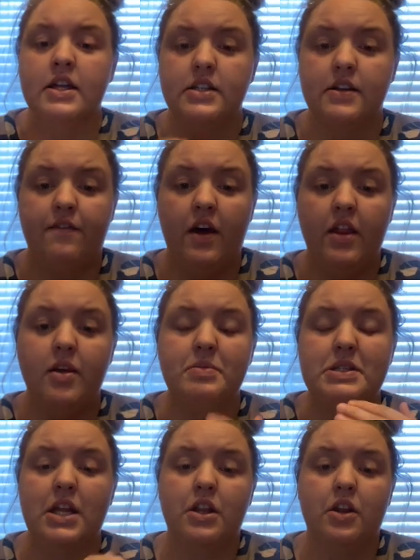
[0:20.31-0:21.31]
develops
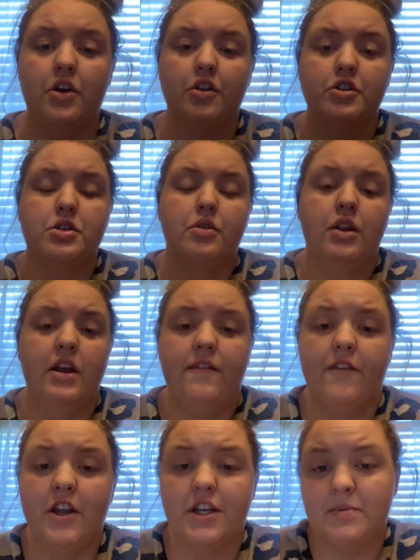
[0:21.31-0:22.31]
and learns through the
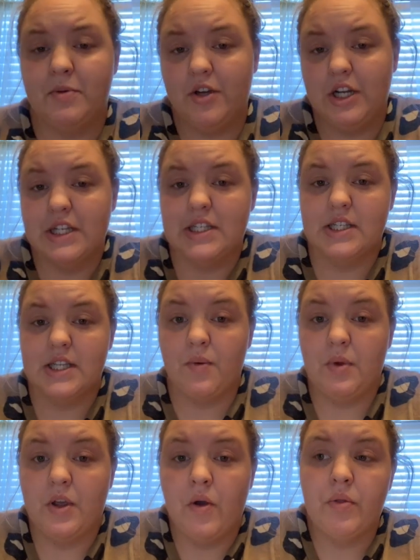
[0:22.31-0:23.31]
different experiences that
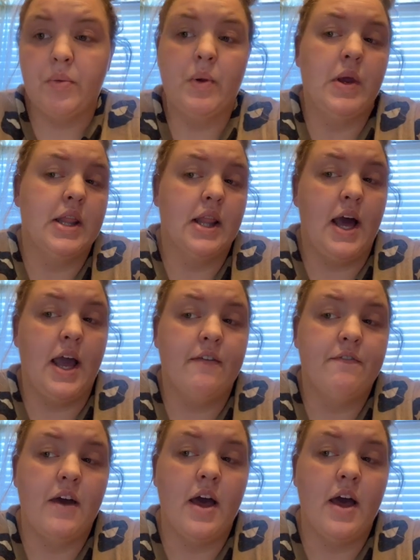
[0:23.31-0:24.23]
we go through in life.